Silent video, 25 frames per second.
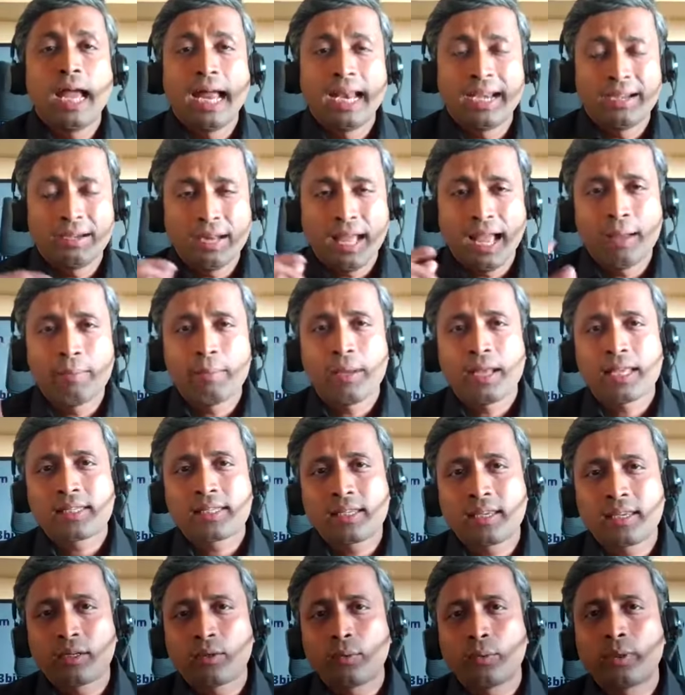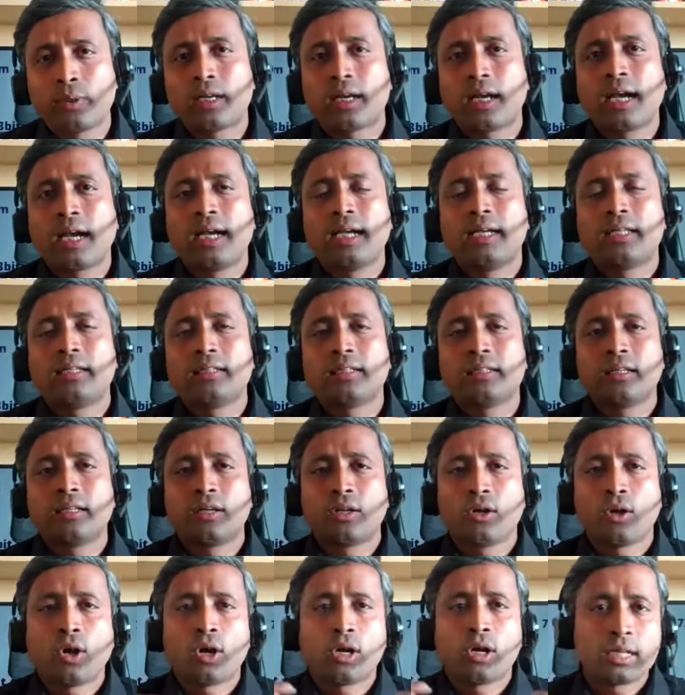And I'm asking Twitter ID,
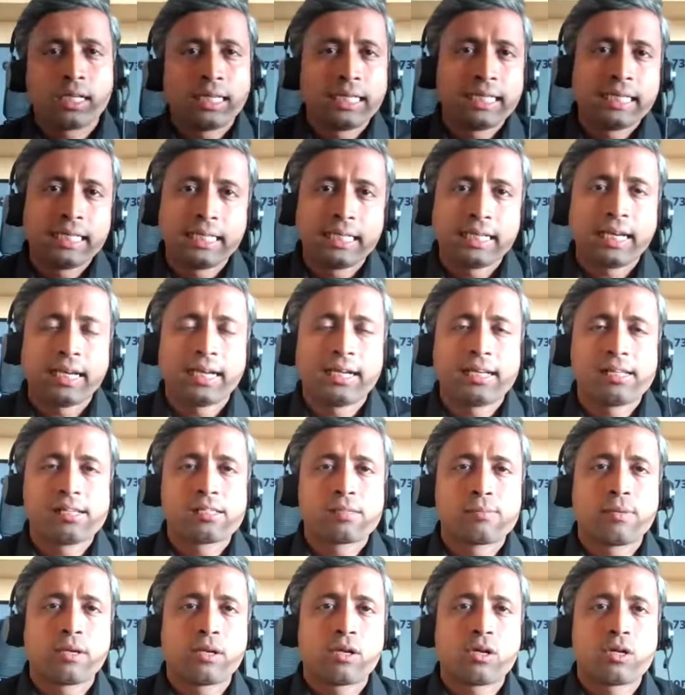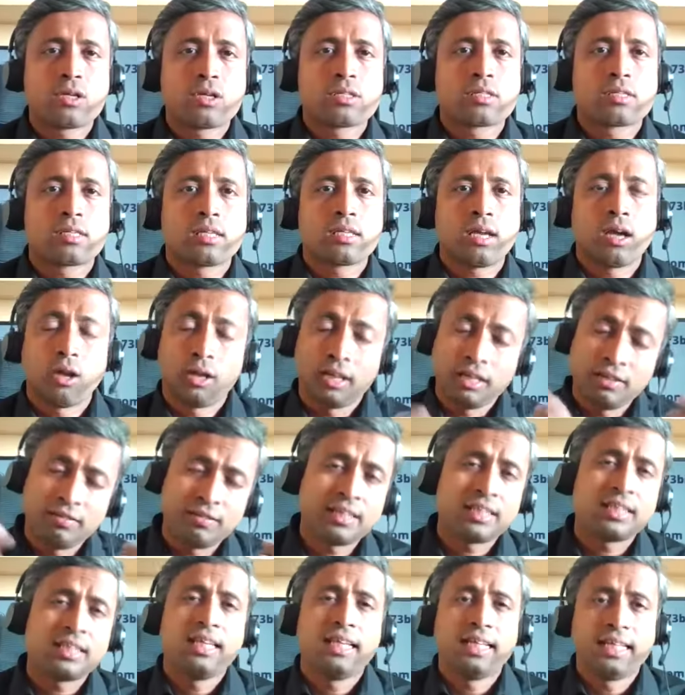not LinkedIn IDs, because
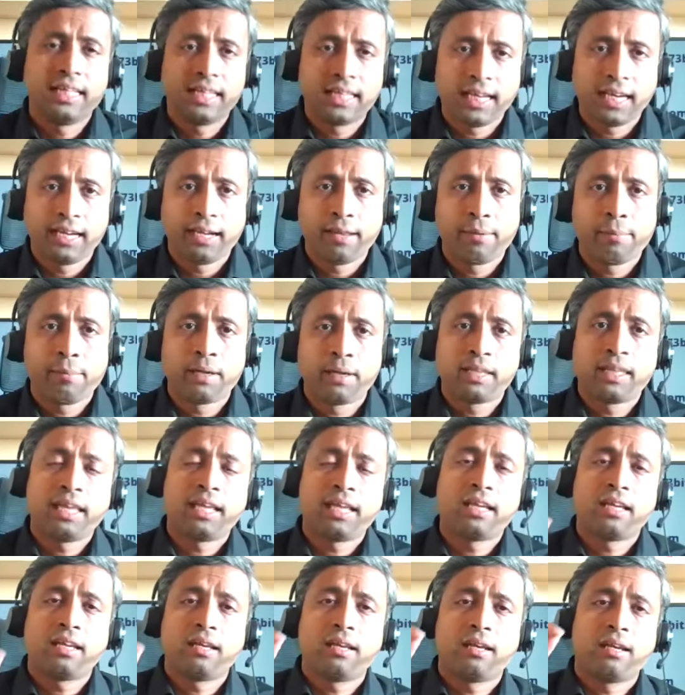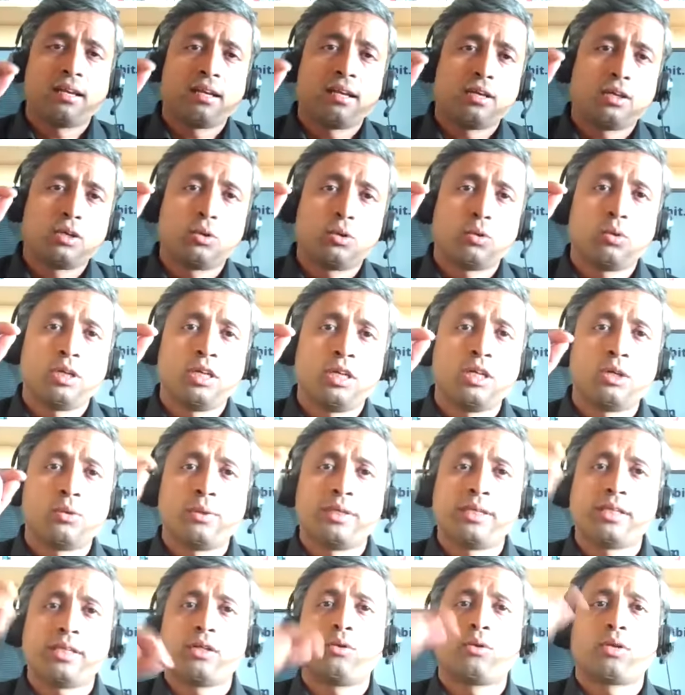even LinkedIn ID. But then you in
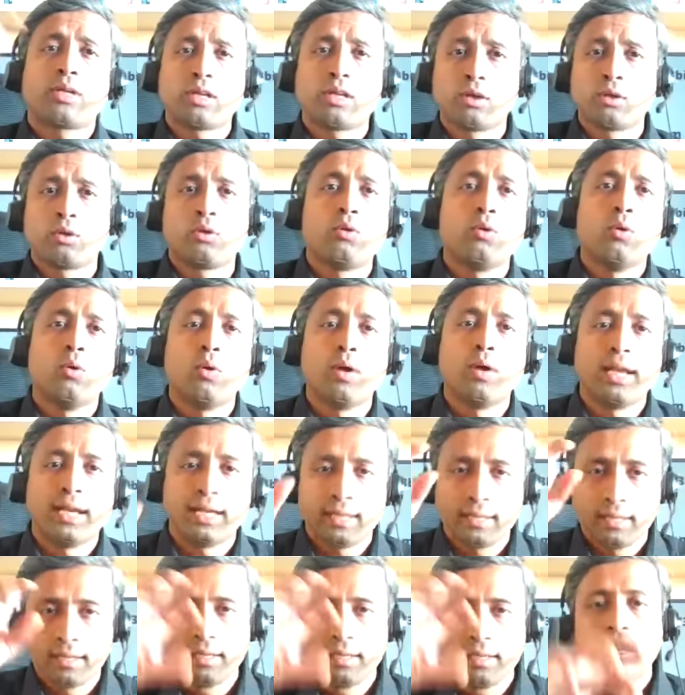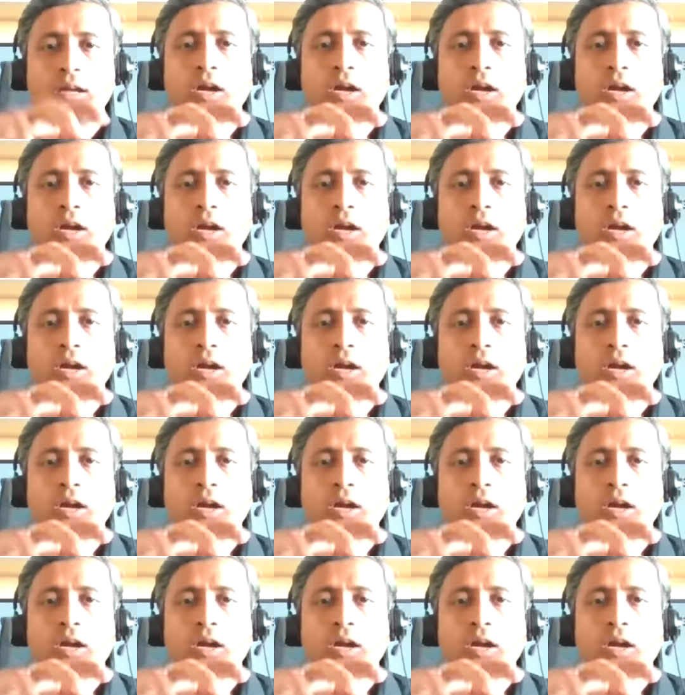Twitter you can go and